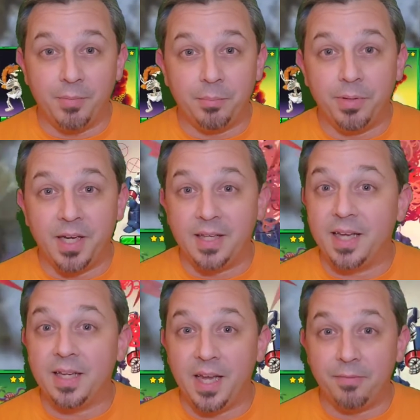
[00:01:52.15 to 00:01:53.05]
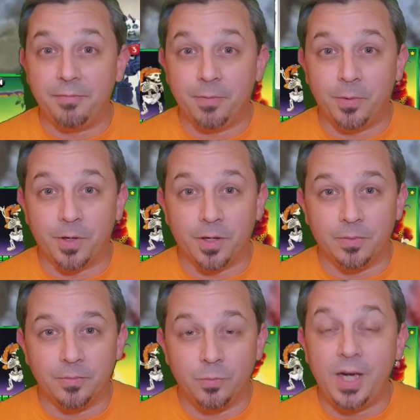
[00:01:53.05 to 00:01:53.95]
I've been playing that game for
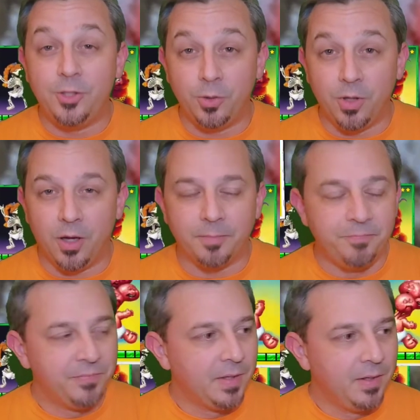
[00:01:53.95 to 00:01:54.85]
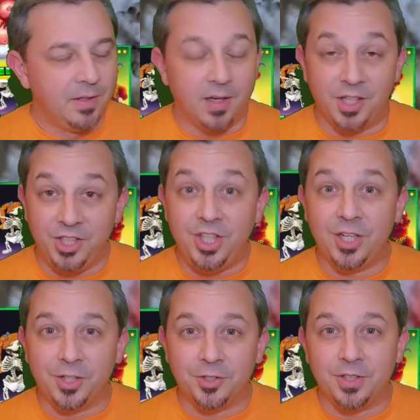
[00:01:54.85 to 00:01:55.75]
way too long, uh,
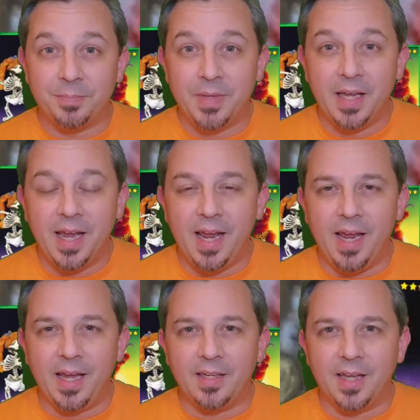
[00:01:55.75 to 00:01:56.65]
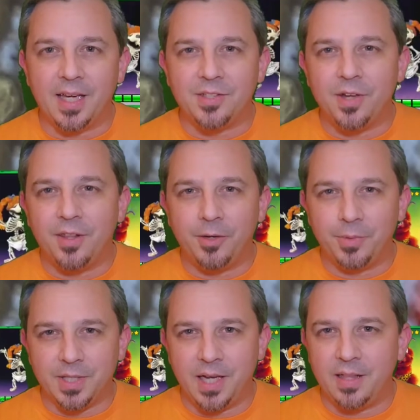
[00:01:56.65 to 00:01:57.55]
years, and I saw that it
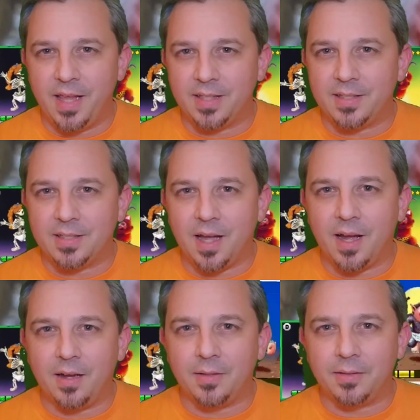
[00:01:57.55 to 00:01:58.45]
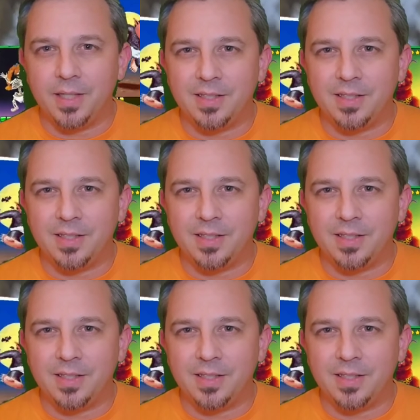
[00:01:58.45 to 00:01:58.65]
was kind of that style.